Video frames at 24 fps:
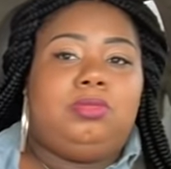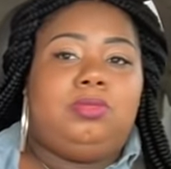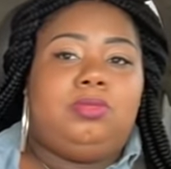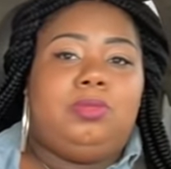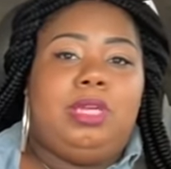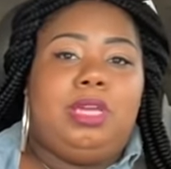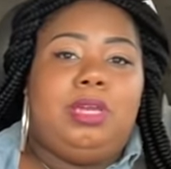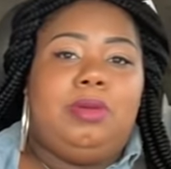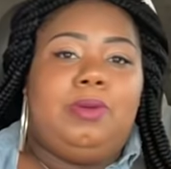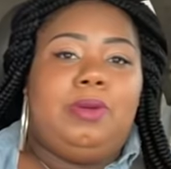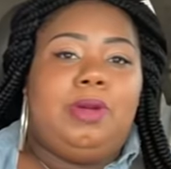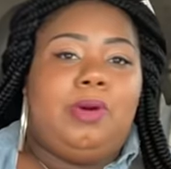
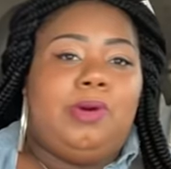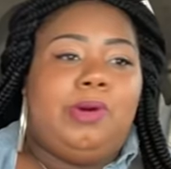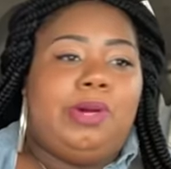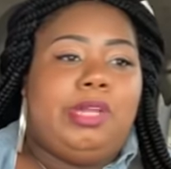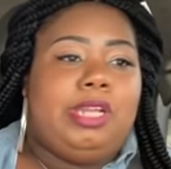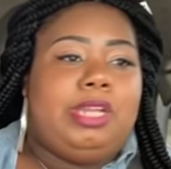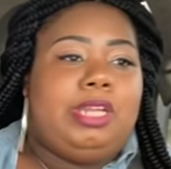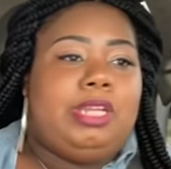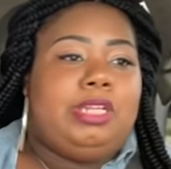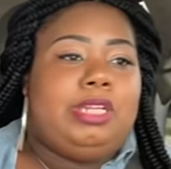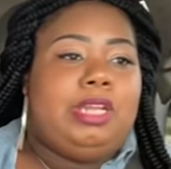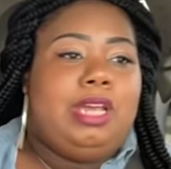Where you
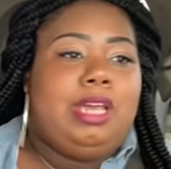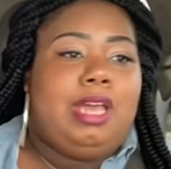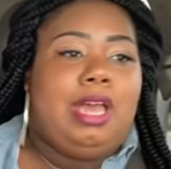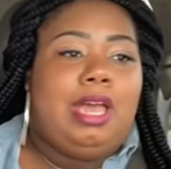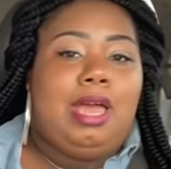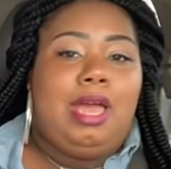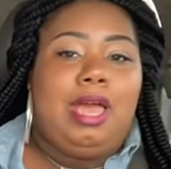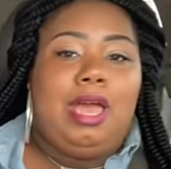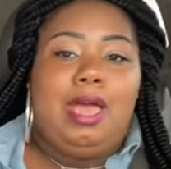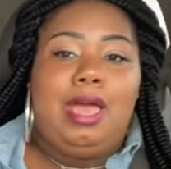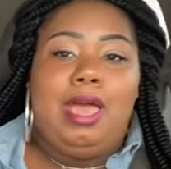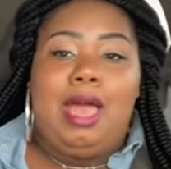going there today? It's been
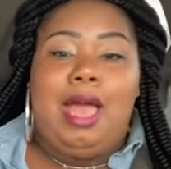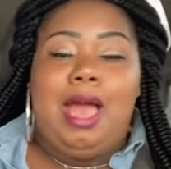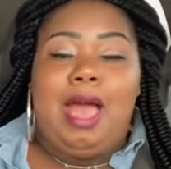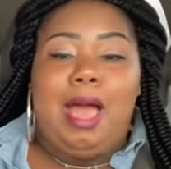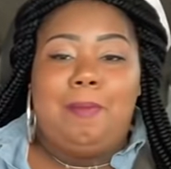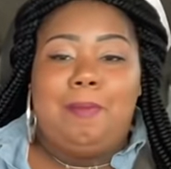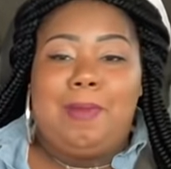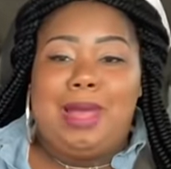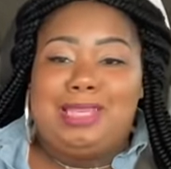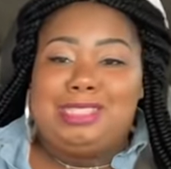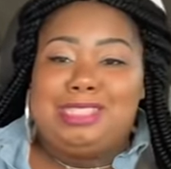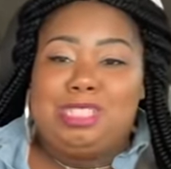a long time
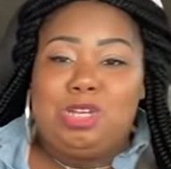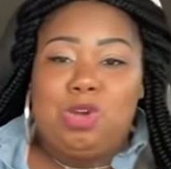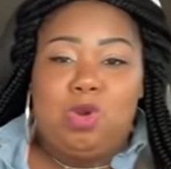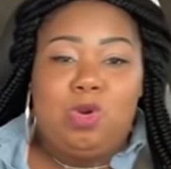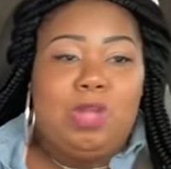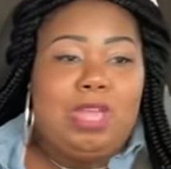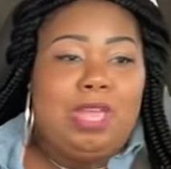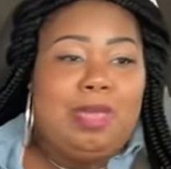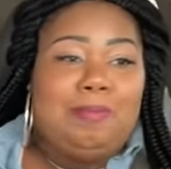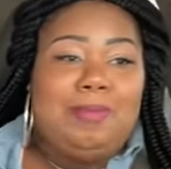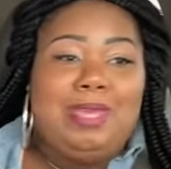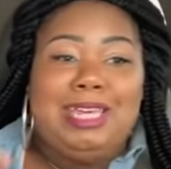I'm about to go
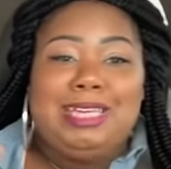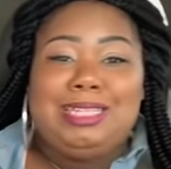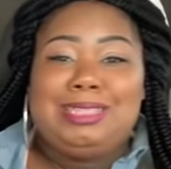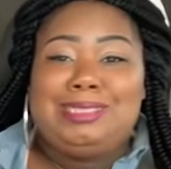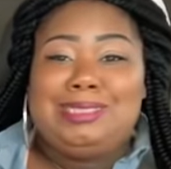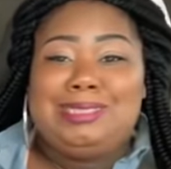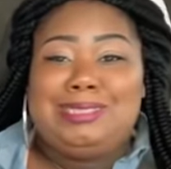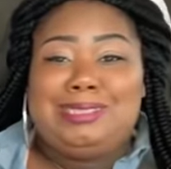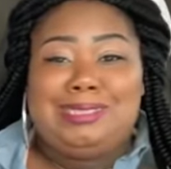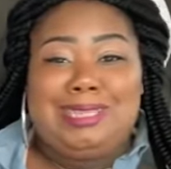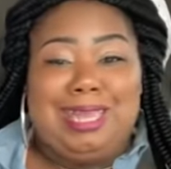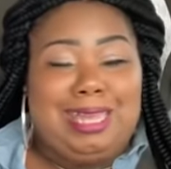there. get me a
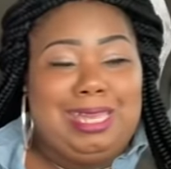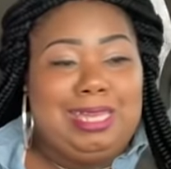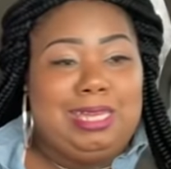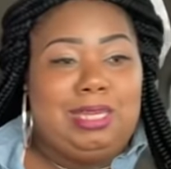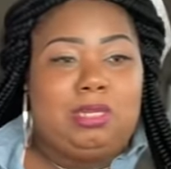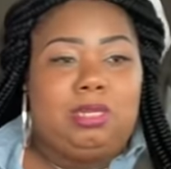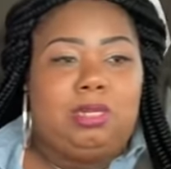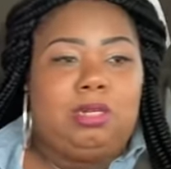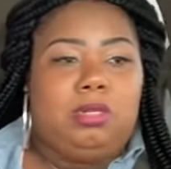steak. It's